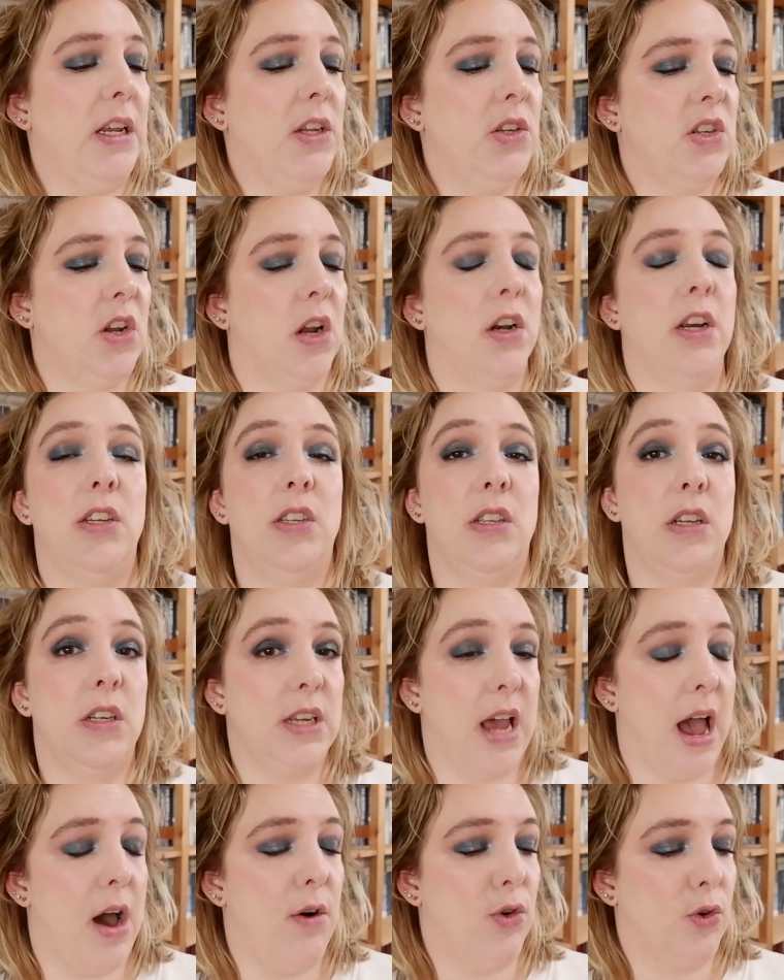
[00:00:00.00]
studies the
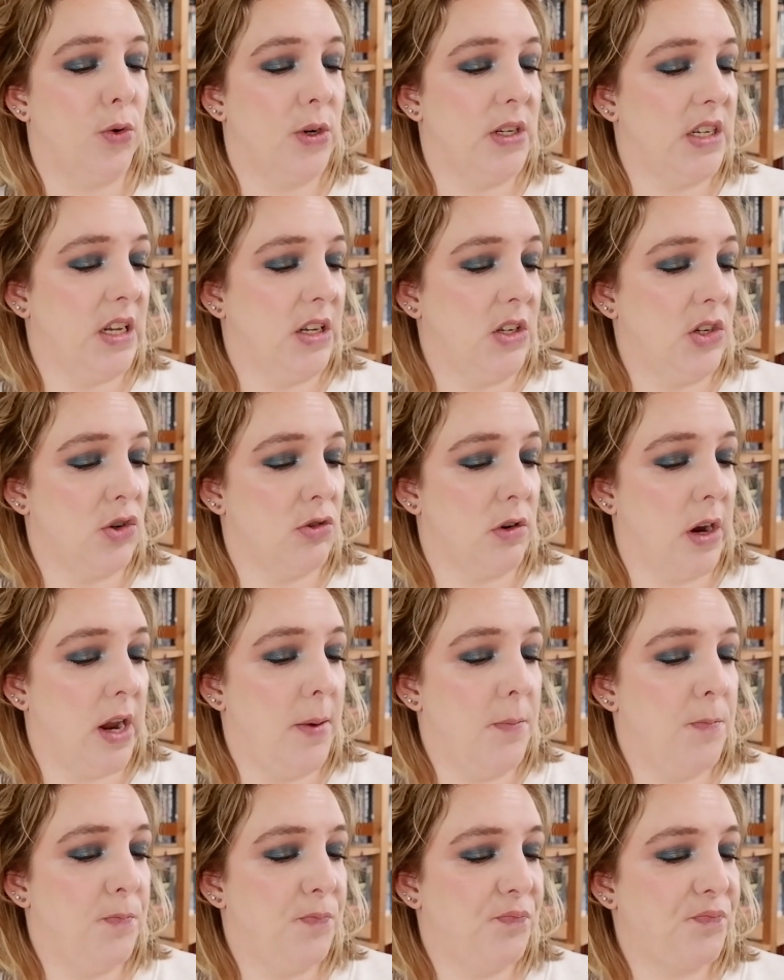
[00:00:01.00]
town or its history.